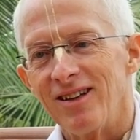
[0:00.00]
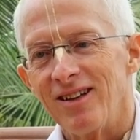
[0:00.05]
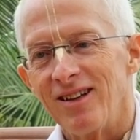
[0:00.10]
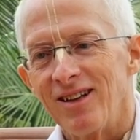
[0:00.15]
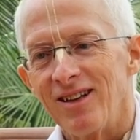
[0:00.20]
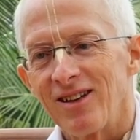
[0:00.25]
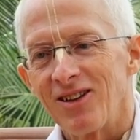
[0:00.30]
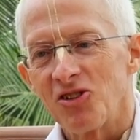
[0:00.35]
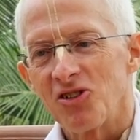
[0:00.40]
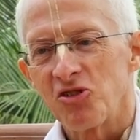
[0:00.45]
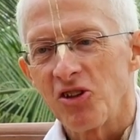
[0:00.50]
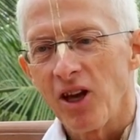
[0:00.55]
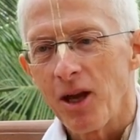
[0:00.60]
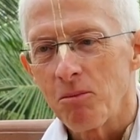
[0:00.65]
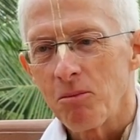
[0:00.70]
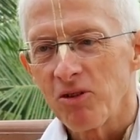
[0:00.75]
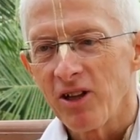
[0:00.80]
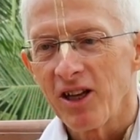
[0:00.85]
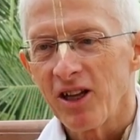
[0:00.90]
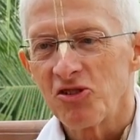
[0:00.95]
the same
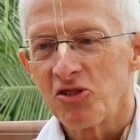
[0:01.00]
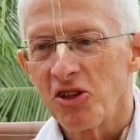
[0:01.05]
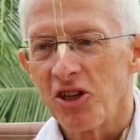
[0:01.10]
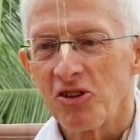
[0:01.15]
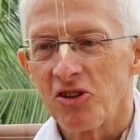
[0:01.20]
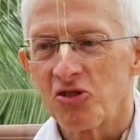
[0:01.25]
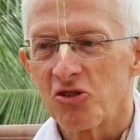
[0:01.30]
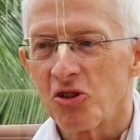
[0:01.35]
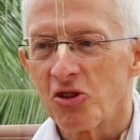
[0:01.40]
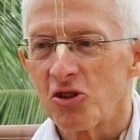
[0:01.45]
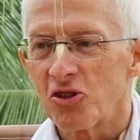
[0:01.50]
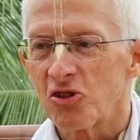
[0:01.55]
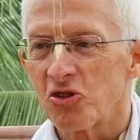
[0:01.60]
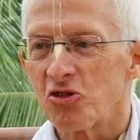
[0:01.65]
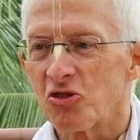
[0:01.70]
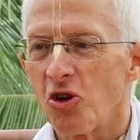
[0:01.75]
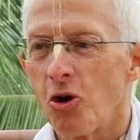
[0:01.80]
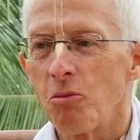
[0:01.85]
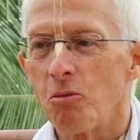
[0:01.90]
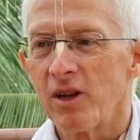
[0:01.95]
place he had searched
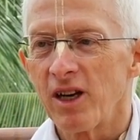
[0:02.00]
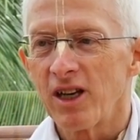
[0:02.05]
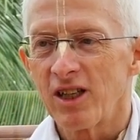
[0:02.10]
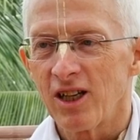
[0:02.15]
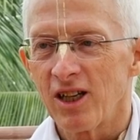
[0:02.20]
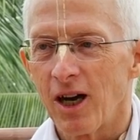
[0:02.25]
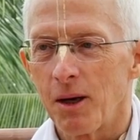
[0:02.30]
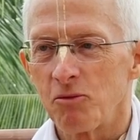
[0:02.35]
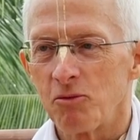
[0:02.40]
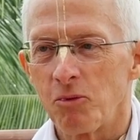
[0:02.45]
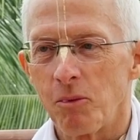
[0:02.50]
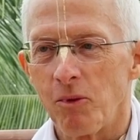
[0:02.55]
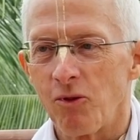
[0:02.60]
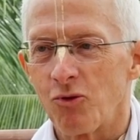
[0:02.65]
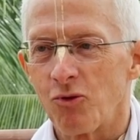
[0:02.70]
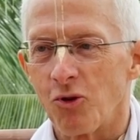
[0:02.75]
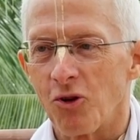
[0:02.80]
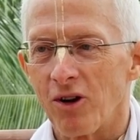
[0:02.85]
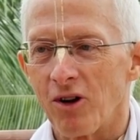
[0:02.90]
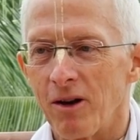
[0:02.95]
so many times
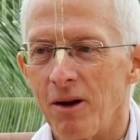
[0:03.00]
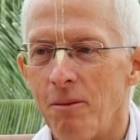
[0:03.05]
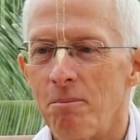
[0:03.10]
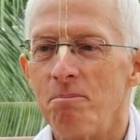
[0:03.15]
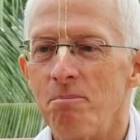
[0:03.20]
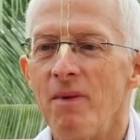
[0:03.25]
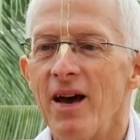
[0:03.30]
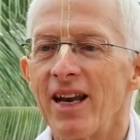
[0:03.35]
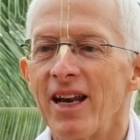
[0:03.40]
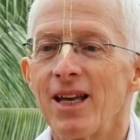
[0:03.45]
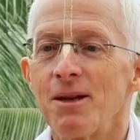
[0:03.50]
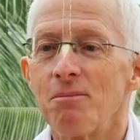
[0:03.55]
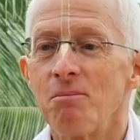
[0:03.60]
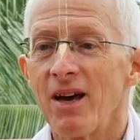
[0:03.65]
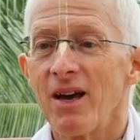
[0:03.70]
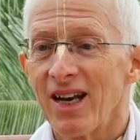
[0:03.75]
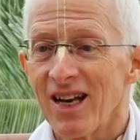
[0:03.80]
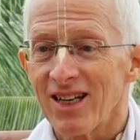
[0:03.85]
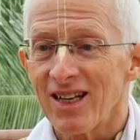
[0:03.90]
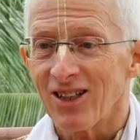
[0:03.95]
before. Many,
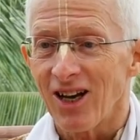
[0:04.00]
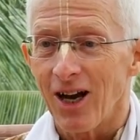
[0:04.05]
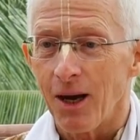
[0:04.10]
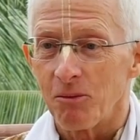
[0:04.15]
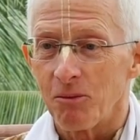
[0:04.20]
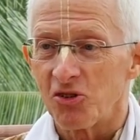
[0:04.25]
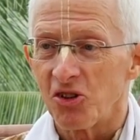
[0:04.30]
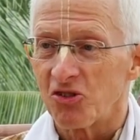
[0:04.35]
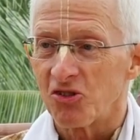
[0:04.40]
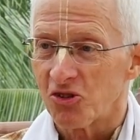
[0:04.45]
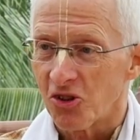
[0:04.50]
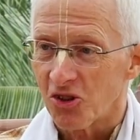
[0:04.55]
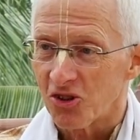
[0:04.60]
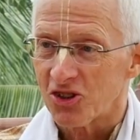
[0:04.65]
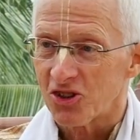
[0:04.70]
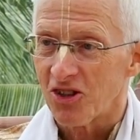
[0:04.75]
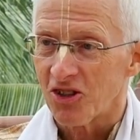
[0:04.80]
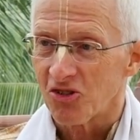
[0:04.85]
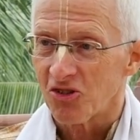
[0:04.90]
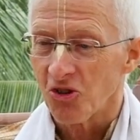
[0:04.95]
many times he searched
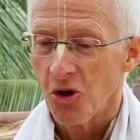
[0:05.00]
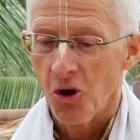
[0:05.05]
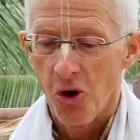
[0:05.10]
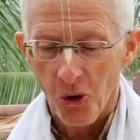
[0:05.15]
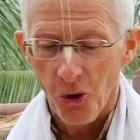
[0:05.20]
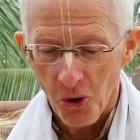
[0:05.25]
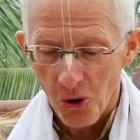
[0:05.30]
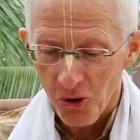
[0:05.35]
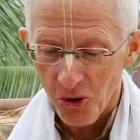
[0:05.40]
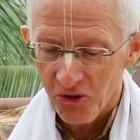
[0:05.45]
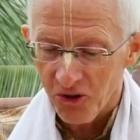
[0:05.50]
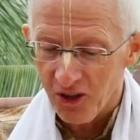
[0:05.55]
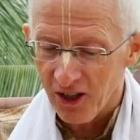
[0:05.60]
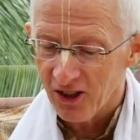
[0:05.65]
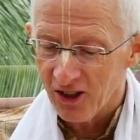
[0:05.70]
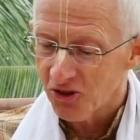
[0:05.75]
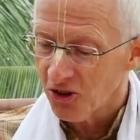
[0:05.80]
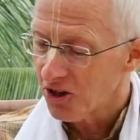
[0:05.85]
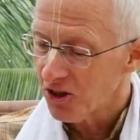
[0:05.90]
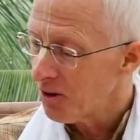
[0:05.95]
this whole thing,
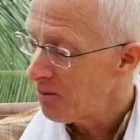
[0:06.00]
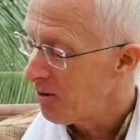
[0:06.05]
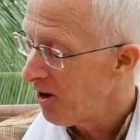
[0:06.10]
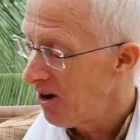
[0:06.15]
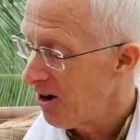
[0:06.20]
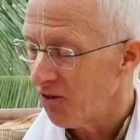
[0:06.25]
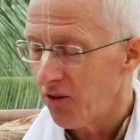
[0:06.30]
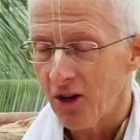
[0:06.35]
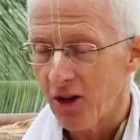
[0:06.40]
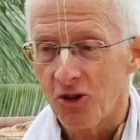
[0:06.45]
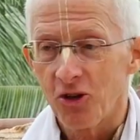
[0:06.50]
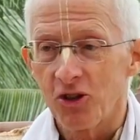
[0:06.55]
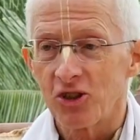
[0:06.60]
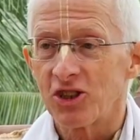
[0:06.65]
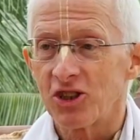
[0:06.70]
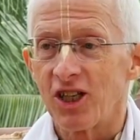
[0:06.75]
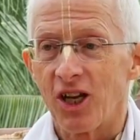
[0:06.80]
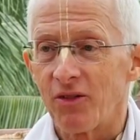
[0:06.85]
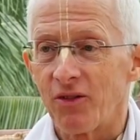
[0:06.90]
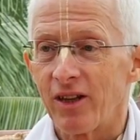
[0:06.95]
took it, every cushion,
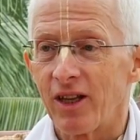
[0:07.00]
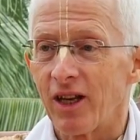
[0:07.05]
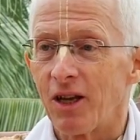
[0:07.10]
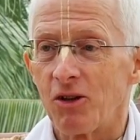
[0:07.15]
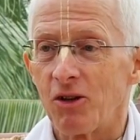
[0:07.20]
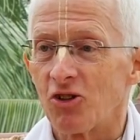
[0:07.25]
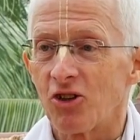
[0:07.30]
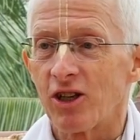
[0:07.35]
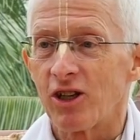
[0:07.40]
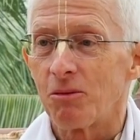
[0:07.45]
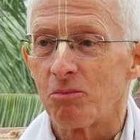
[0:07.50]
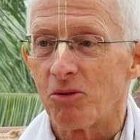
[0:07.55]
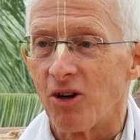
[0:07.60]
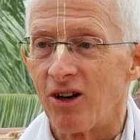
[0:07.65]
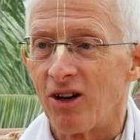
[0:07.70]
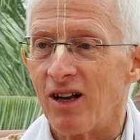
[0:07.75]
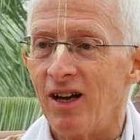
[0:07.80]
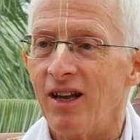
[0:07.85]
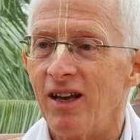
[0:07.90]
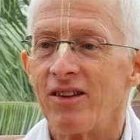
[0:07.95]
everything, he took it apart.
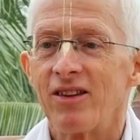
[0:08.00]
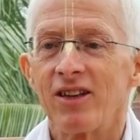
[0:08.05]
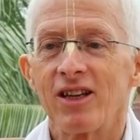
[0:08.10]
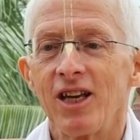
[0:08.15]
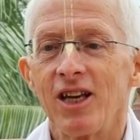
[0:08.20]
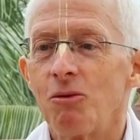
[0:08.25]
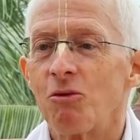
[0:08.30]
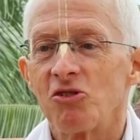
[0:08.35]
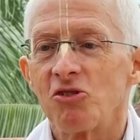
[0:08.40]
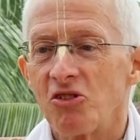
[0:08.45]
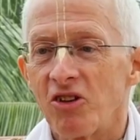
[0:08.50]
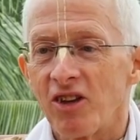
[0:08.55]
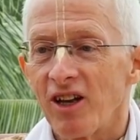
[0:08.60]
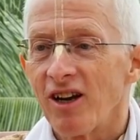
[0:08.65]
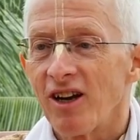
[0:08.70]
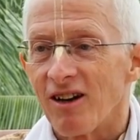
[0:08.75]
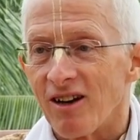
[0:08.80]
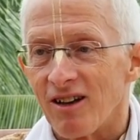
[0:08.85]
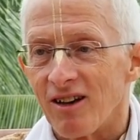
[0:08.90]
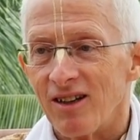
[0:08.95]
The key wasn't
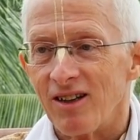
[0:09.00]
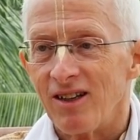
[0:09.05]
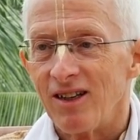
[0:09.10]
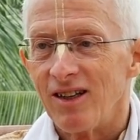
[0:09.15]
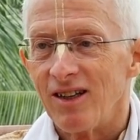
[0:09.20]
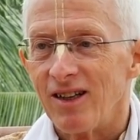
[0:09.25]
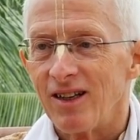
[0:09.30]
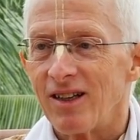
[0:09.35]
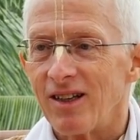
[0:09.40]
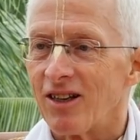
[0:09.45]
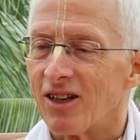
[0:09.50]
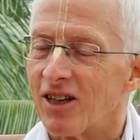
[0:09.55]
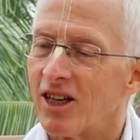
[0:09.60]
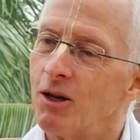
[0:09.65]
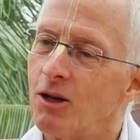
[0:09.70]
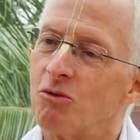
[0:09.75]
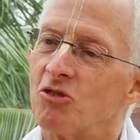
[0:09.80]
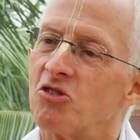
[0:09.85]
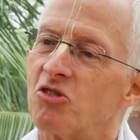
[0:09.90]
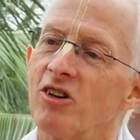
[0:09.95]
there. The key
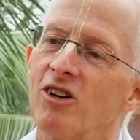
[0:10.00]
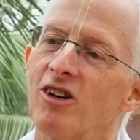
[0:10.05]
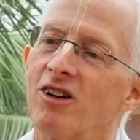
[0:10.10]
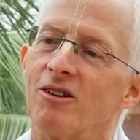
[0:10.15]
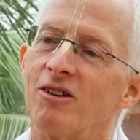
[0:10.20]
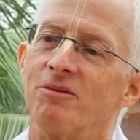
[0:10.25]
was there.